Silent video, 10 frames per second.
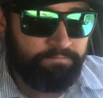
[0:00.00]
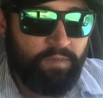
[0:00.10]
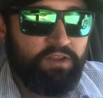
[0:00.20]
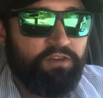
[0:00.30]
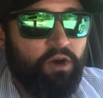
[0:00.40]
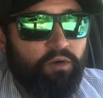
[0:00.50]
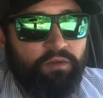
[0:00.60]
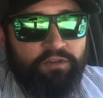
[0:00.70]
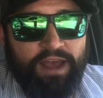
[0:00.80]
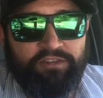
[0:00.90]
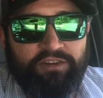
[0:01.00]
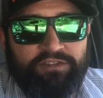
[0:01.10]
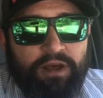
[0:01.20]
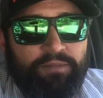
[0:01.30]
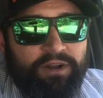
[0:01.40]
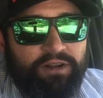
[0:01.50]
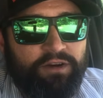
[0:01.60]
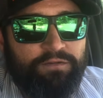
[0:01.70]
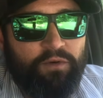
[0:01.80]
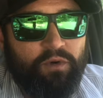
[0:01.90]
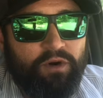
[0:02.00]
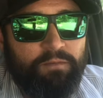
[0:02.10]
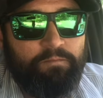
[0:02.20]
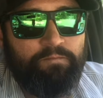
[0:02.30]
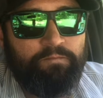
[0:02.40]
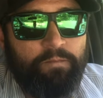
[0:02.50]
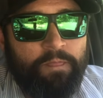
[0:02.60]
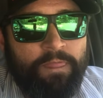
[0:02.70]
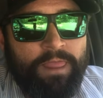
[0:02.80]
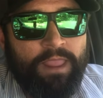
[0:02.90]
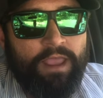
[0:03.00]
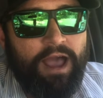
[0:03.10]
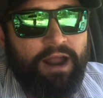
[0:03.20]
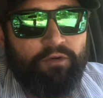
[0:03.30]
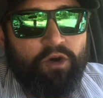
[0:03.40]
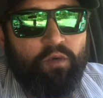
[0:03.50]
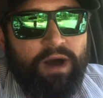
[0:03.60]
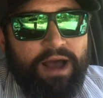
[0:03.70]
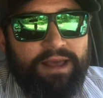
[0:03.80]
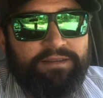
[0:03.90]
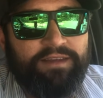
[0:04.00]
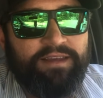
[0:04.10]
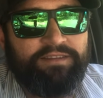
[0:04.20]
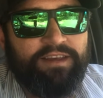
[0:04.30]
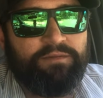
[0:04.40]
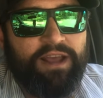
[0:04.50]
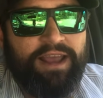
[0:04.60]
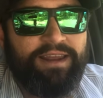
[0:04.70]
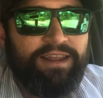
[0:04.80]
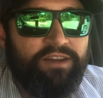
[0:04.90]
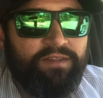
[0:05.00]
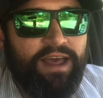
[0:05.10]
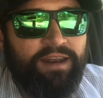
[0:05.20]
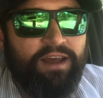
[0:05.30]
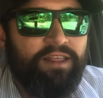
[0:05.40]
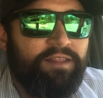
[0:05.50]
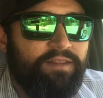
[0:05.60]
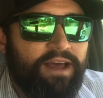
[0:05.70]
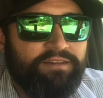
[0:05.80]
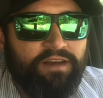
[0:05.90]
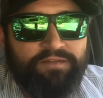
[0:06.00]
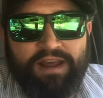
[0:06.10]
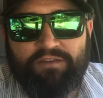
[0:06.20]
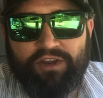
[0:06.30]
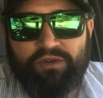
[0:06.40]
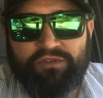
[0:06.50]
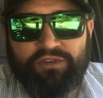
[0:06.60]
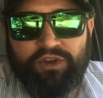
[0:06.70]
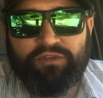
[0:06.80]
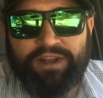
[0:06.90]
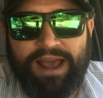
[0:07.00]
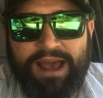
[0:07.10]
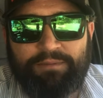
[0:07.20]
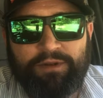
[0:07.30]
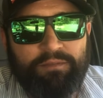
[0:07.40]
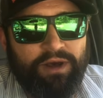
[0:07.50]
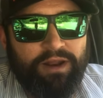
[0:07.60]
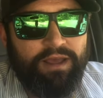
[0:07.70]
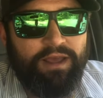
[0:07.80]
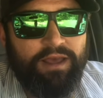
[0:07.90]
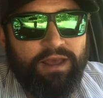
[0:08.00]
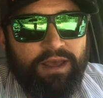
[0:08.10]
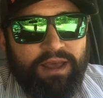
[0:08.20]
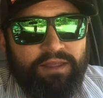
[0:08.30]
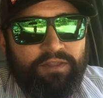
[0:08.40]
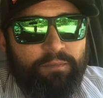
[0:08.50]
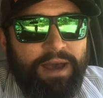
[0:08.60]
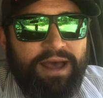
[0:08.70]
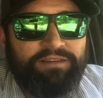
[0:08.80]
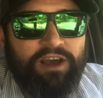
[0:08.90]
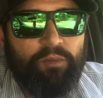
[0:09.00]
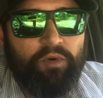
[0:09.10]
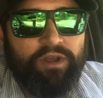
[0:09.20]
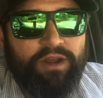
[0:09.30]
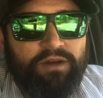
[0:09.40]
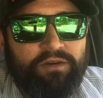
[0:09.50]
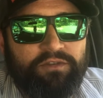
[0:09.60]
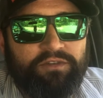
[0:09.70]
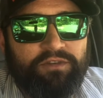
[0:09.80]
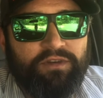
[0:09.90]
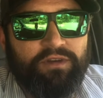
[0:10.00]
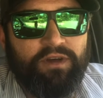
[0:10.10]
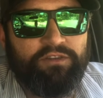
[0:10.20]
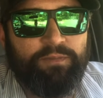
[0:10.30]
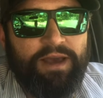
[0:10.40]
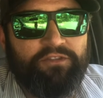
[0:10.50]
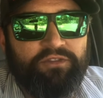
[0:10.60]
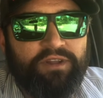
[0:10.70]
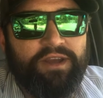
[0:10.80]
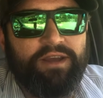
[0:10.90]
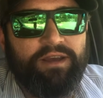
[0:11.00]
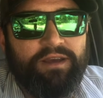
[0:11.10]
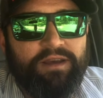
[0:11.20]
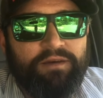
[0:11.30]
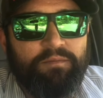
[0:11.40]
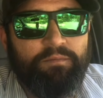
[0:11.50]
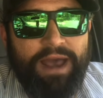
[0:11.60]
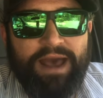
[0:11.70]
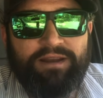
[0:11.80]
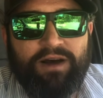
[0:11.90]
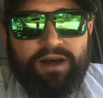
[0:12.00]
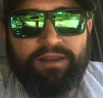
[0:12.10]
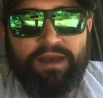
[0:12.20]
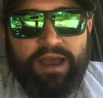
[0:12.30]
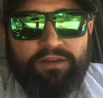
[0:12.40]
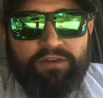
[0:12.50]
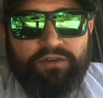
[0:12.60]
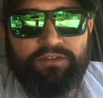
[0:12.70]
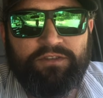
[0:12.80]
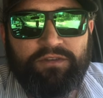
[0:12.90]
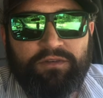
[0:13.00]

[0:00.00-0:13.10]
So that's just something to look for. I don't know why it seems like it didn't, that stuff never used to happen, but the past couple years especially, bad contactors